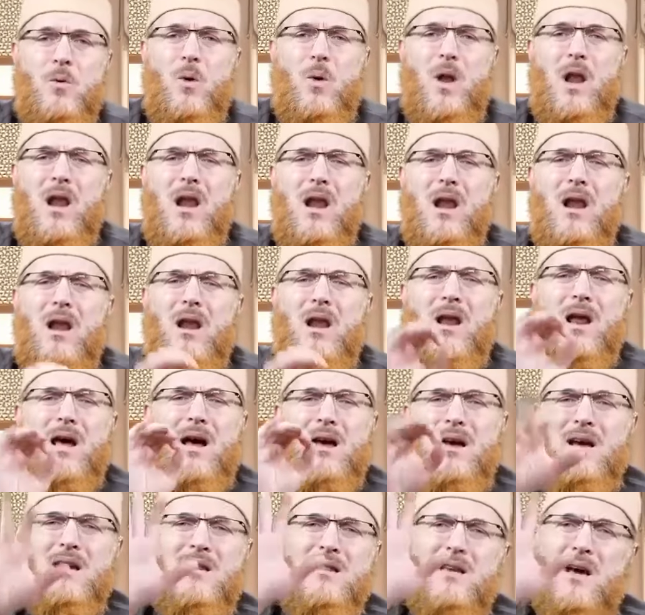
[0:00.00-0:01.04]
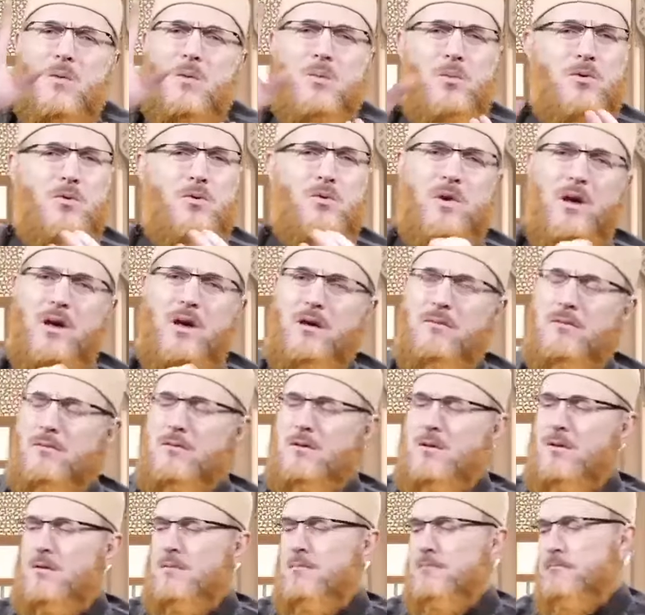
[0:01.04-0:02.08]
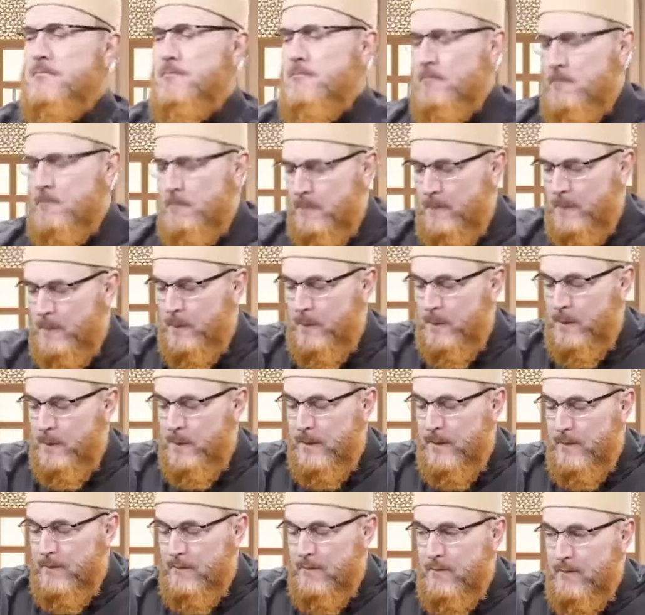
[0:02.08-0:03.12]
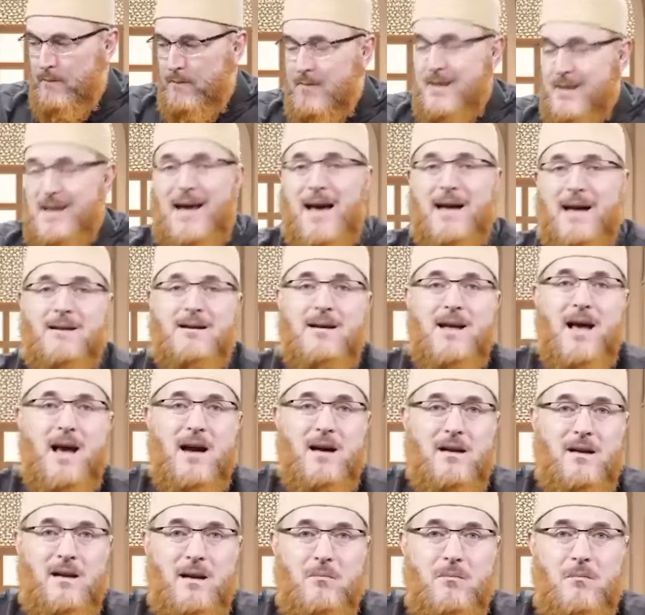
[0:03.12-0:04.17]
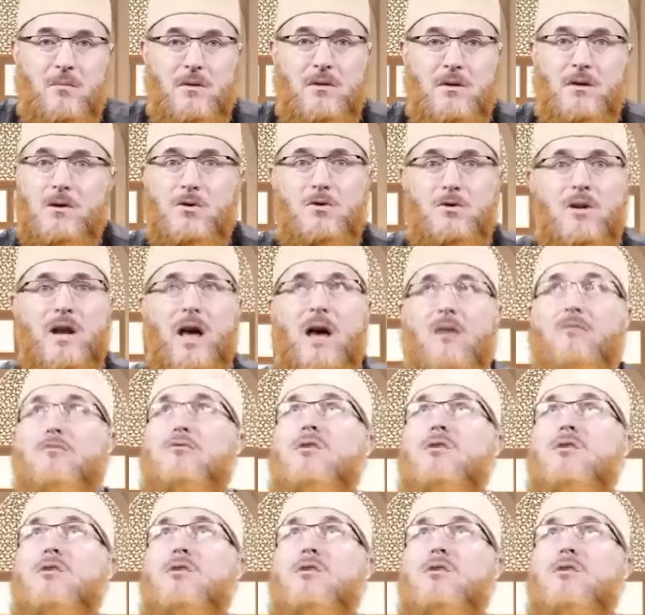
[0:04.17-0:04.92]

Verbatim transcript: wallahi, they are pure evil. They attack them. They don't have